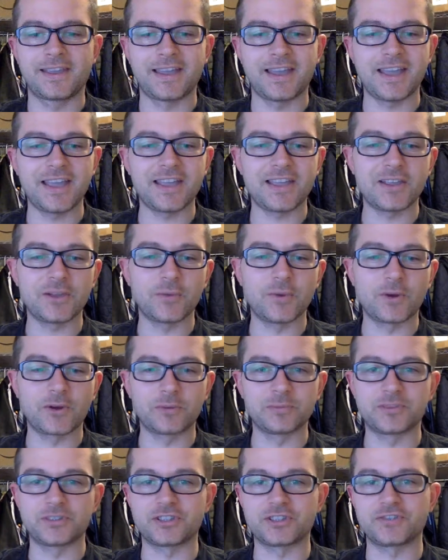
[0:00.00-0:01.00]
Hey,
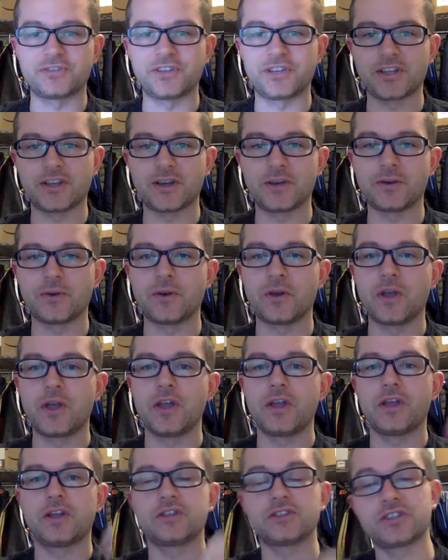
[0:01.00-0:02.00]
welcome to this video.
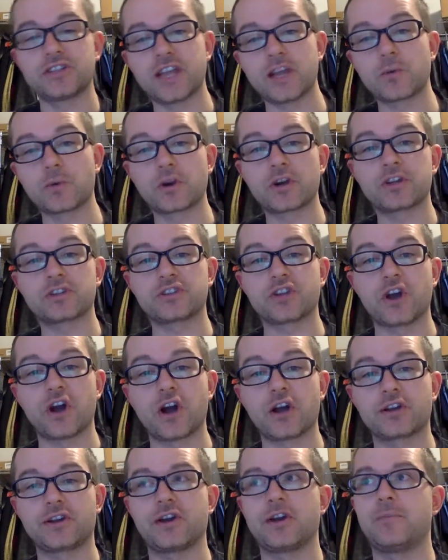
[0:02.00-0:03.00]
Today we're going to
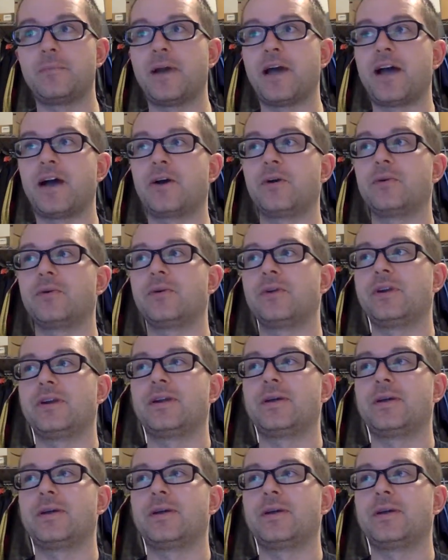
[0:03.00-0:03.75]
talk about